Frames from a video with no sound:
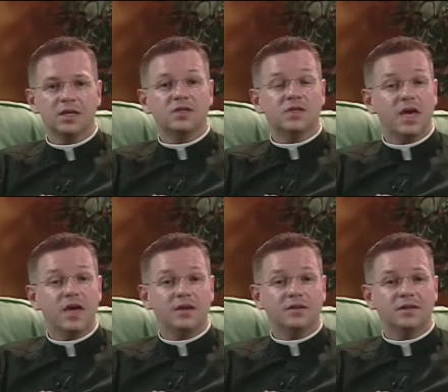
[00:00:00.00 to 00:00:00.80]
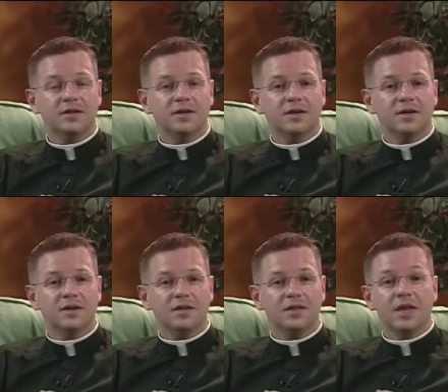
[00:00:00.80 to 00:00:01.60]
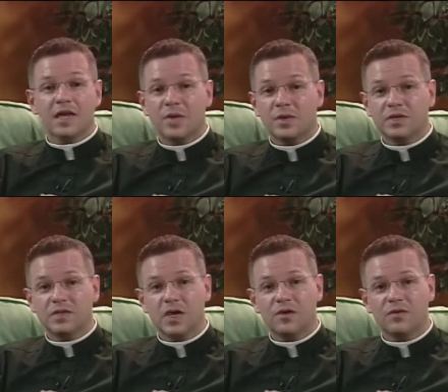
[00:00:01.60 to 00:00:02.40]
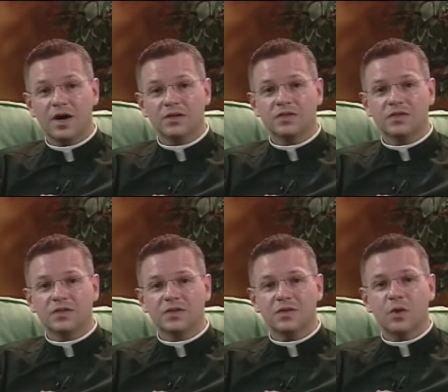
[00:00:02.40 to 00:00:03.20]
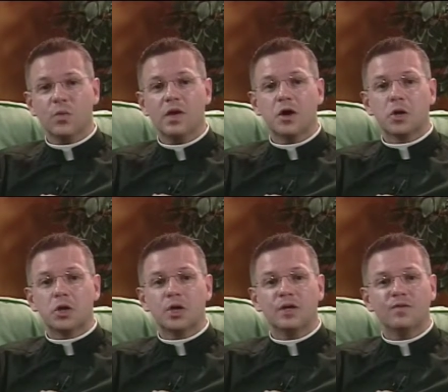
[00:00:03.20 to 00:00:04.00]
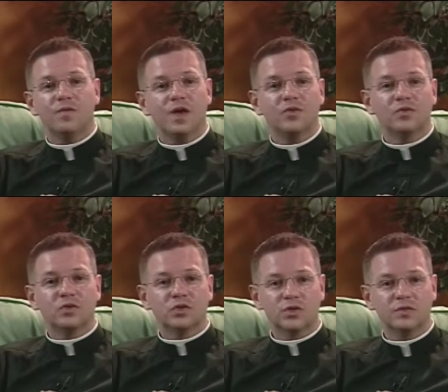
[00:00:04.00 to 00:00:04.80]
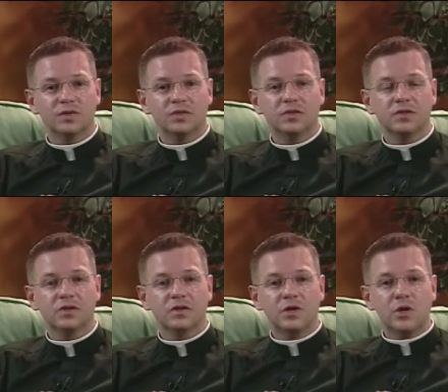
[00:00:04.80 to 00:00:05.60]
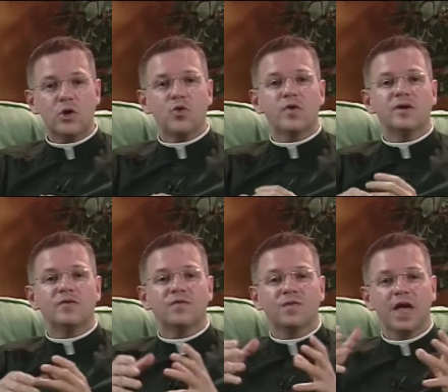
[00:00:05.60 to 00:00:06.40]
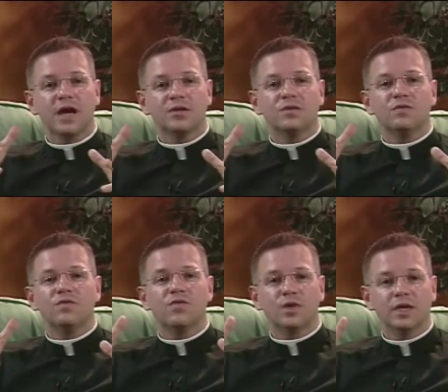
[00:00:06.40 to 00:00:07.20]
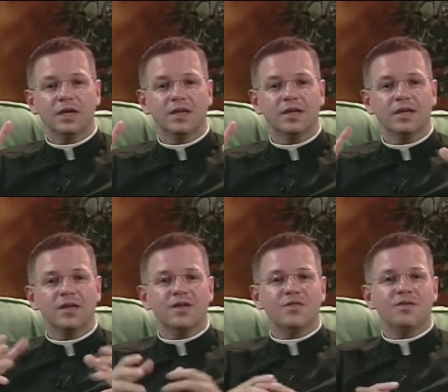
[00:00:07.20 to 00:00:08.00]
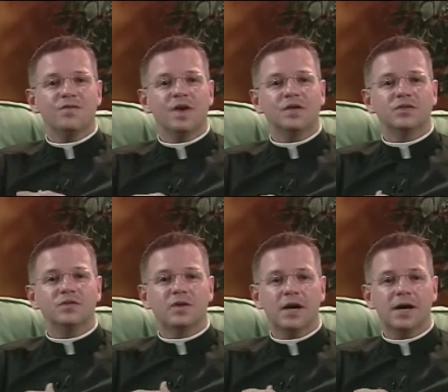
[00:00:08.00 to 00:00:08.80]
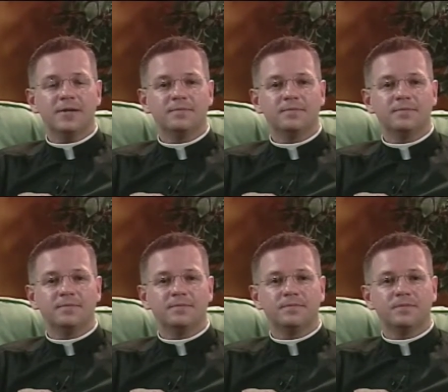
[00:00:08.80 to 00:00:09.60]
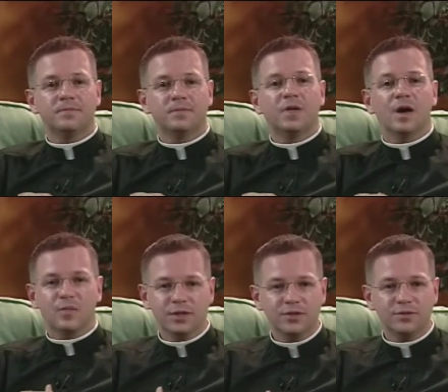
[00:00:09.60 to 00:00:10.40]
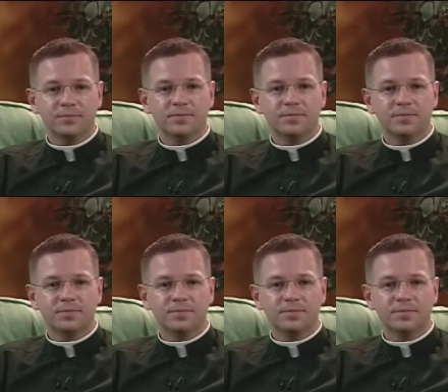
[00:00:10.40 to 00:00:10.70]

It's then that it can be said of us that we are good and faithful servants who reflect fully the face of God. God bless you.